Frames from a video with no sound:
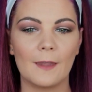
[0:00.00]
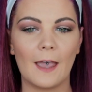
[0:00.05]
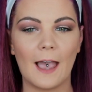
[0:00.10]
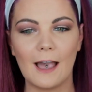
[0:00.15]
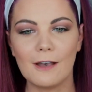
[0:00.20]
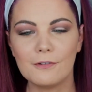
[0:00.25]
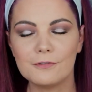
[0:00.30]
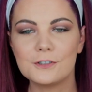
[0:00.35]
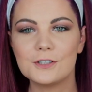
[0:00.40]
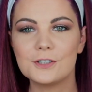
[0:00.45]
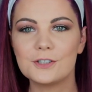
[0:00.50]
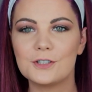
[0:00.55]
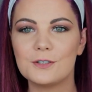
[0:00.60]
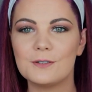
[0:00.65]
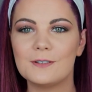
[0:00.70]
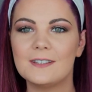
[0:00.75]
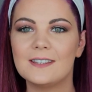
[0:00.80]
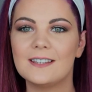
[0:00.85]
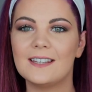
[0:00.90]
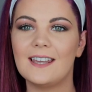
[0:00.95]
after
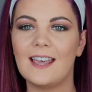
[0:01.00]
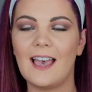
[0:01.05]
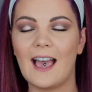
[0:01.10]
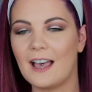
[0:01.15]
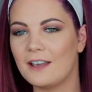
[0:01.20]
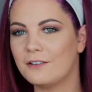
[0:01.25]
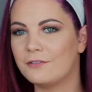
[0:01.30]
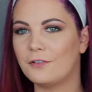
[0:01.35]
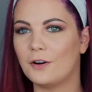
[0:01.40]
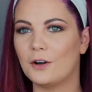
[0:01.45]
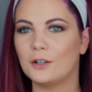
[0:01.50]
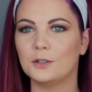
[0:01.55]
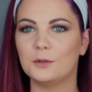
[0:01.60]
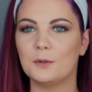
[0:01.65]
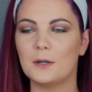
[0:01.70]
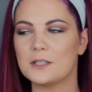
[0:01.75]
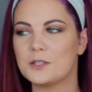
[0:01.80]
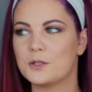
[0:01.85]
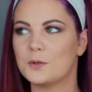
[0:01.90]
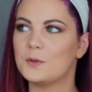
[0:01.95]
doing the I follow
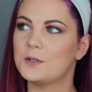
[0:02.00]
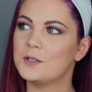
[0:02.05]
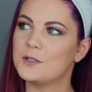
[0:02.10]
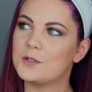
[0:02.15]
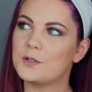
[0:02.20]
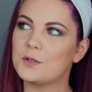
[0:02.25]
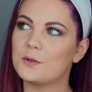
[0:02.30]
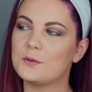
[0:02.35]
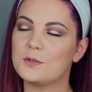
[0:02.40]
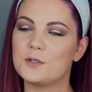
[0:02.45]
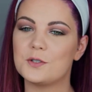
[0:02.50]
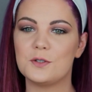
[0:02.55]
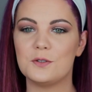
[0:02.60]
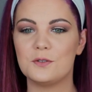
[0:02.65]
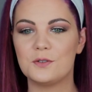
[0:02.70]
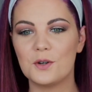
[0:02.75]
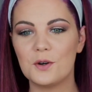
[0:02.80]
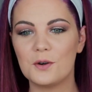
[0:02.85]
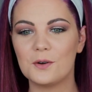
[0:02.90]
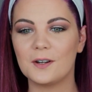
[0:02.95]
a so-and-so's
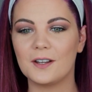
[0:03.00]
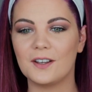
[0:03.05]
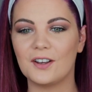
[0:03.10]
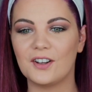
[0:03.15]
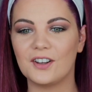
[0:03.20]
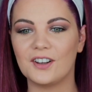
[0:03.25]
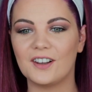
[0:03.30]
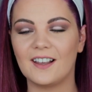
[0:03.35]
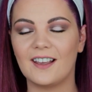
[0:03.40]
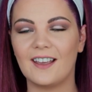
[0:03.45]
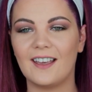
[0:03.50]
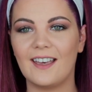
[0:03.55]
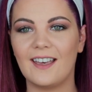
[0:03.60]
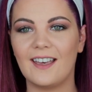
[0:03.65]
tutorial,